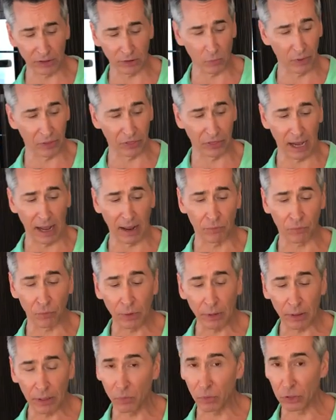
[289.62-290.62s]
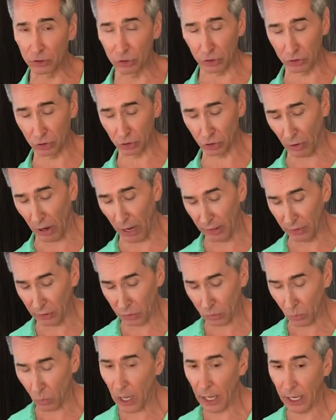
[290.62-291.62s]
with it. I really want you to try this
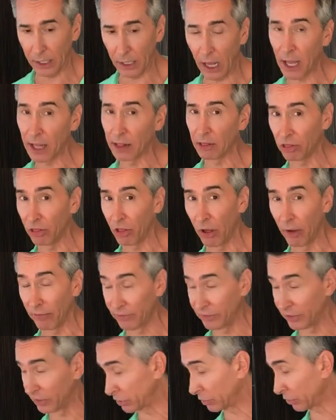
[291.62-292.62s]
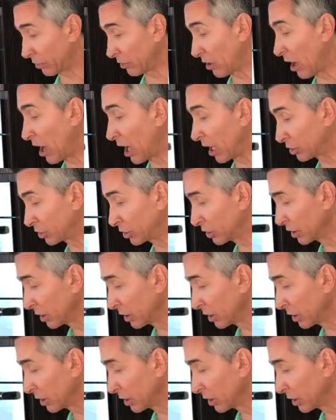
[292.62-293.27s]
wine. I love this Grenache.